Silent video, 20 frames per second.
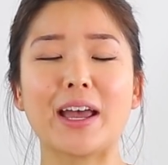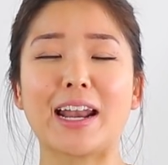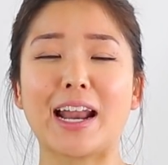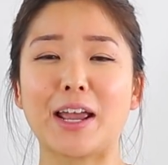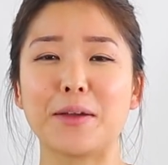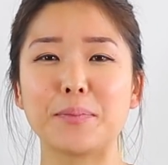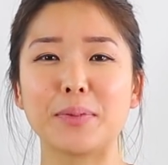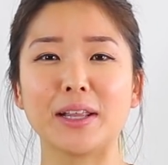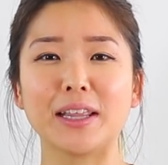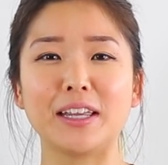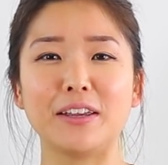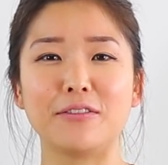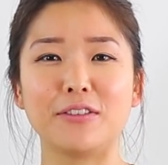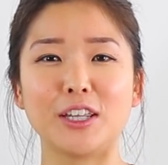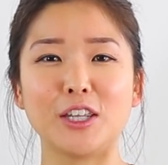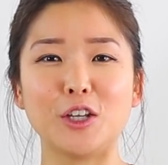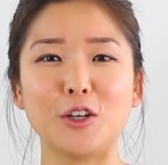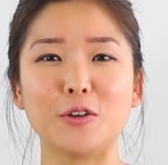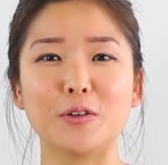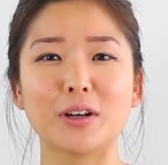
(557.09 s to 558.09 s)
and I believe
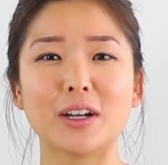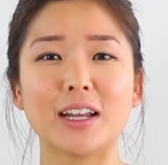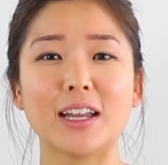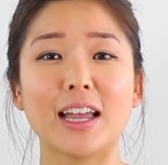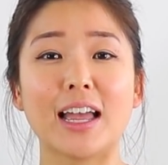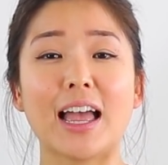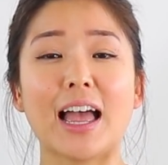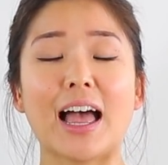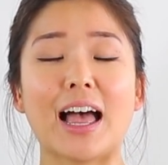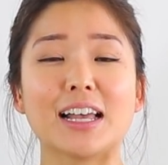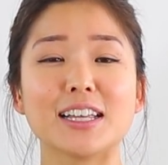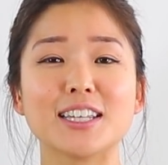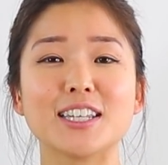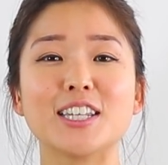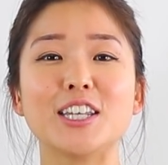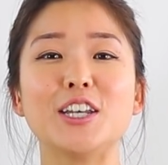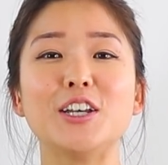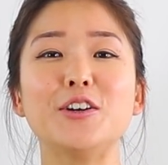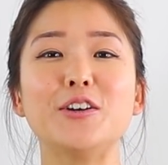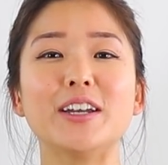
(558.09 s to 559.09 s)
in you. I'll
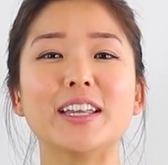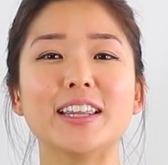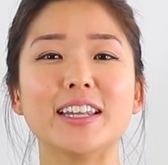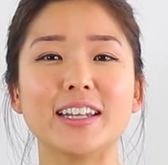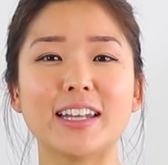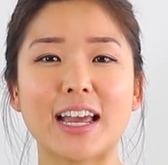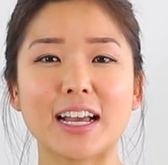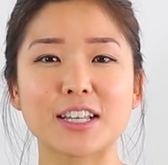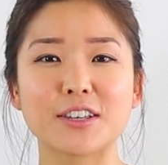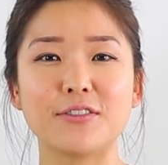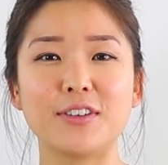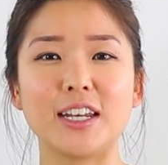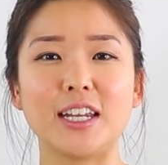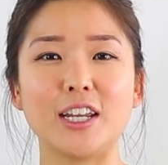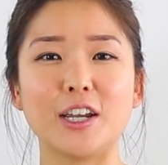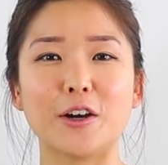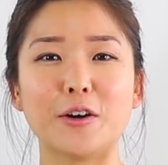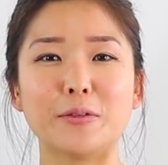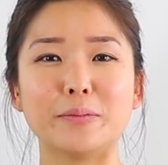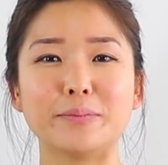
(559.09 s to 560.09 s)
see you in the next
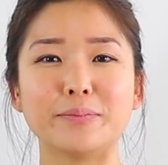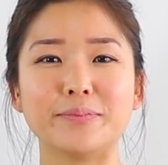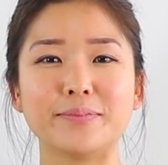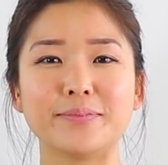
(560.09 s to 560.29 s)
video.